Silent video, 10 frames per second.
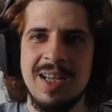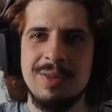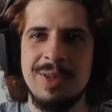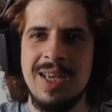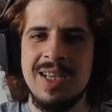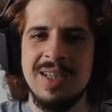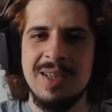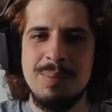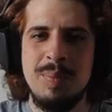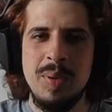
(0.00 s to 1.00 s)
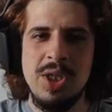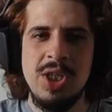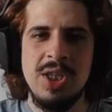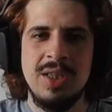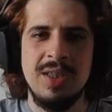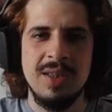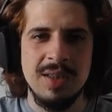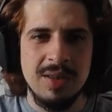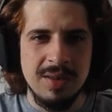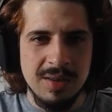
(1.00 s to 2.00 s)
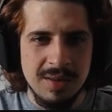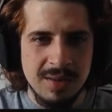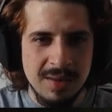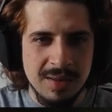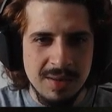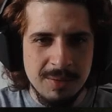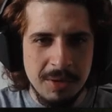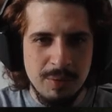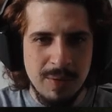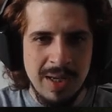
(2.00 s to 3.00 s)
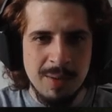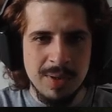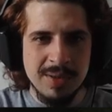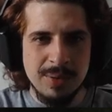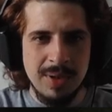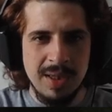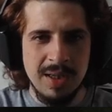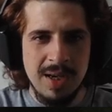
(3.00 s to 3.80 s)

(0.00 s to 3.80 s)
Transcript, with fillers: do like a big only oh, rating plus 20.